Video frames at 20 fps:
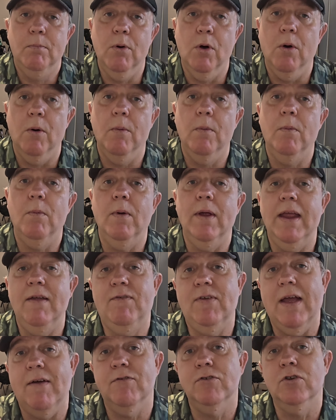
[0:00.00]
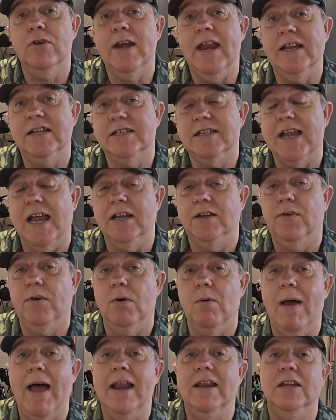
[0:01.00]
But if you haven't done exercise
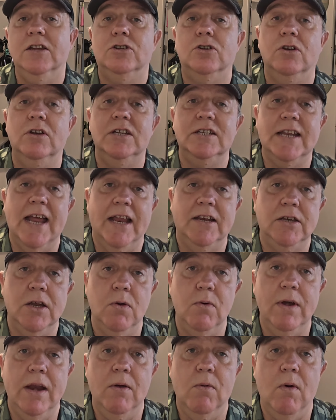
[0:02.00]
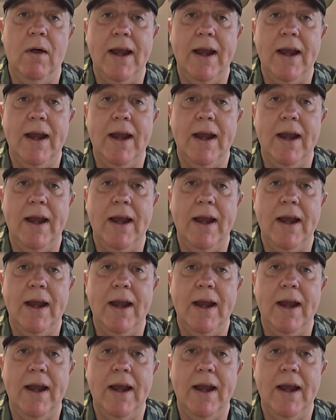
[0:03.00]
for a while, you suddenly start doing it.